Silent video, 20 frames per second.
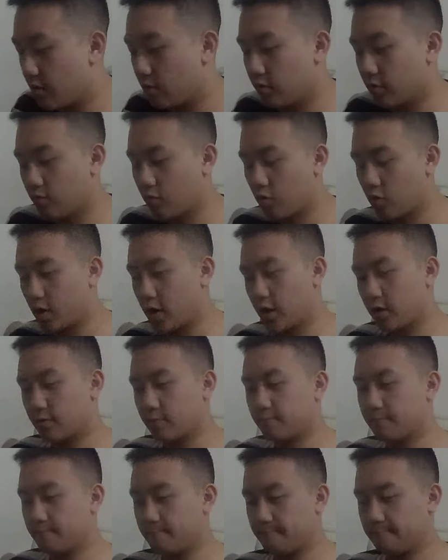in the morning.
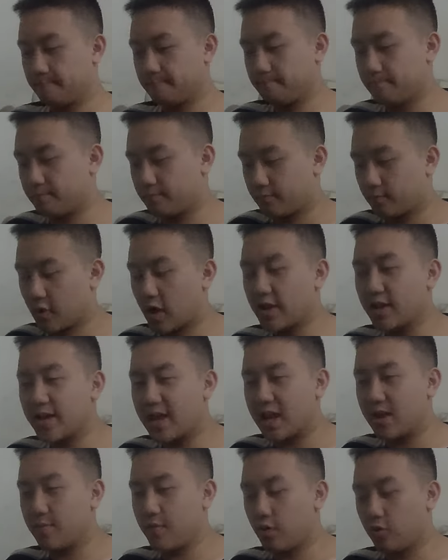I did
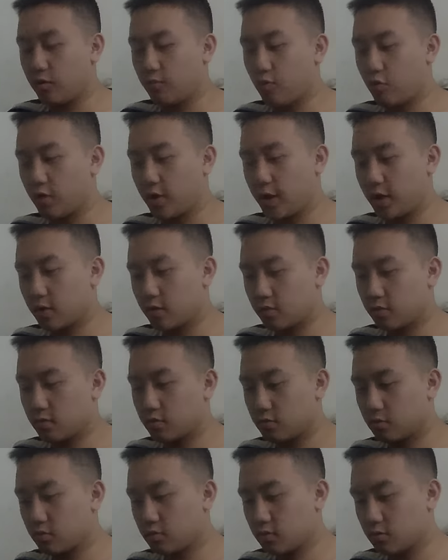get a meal in the morning.
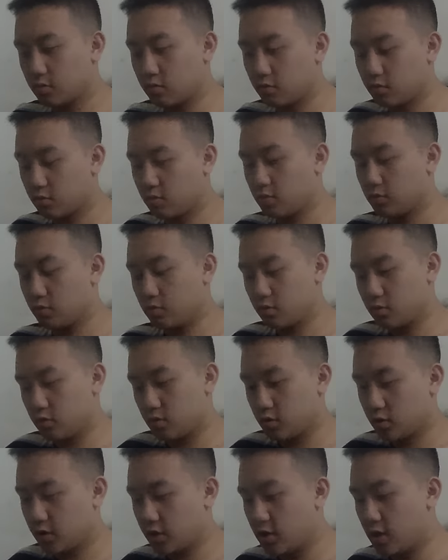
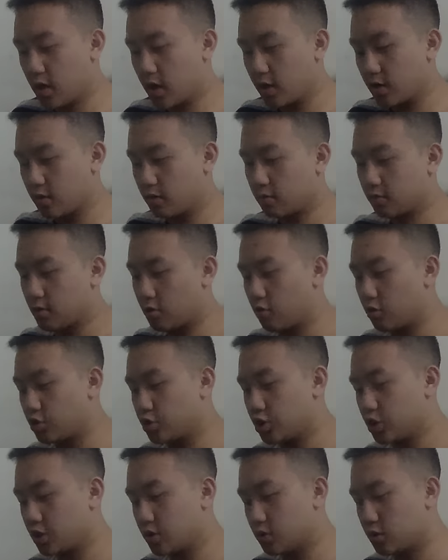Did I? I got
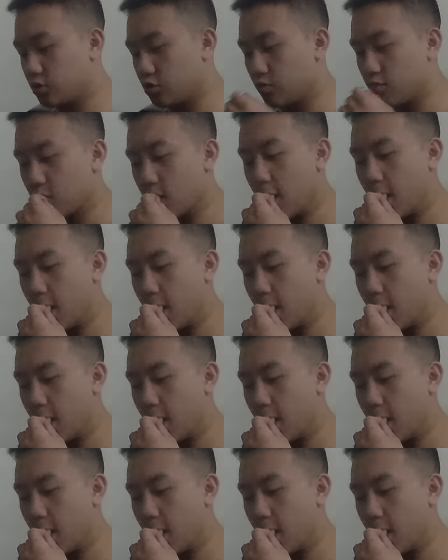chicken soup.